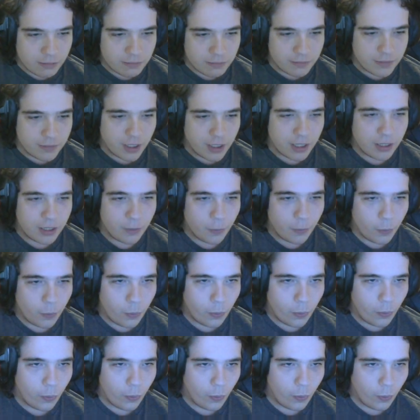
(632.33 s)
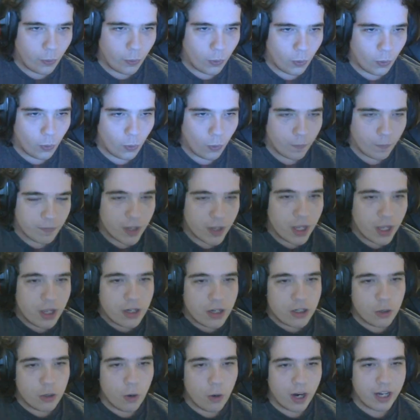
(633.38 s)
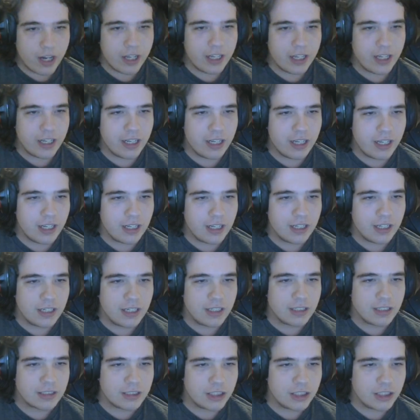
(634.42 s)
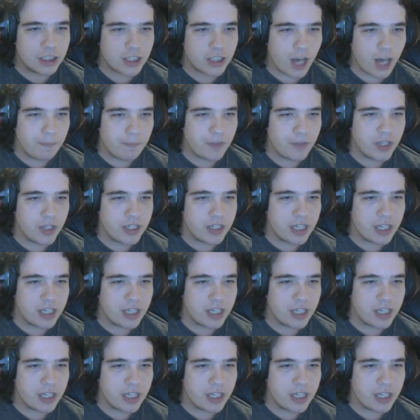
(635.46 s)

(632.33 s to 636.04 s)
this is uh. Do you want to just up the